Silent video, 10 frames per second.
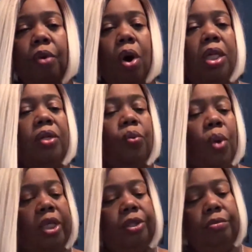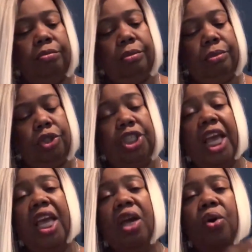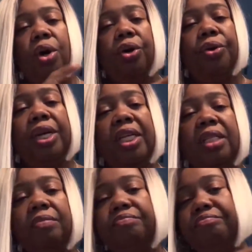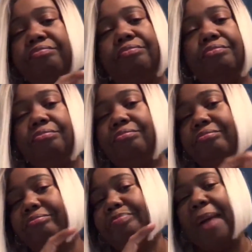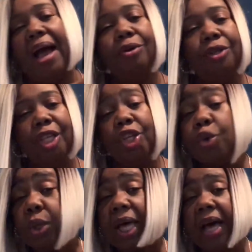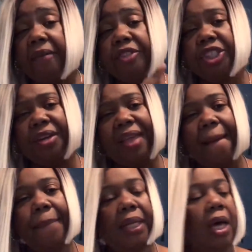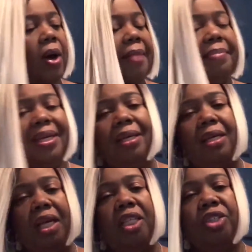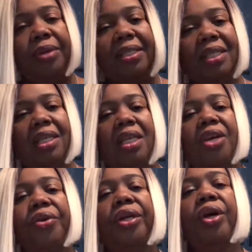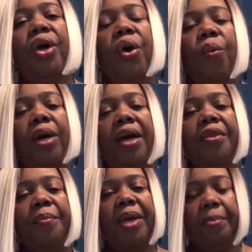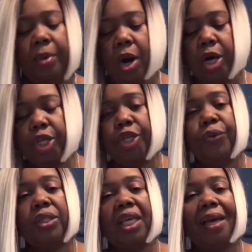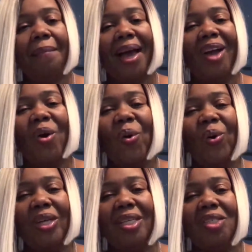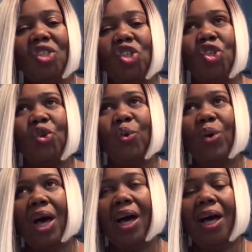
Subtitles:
all-in-one shake or green powder that you love, share that below. I'd be interested in hearing what other people are using. My goal is to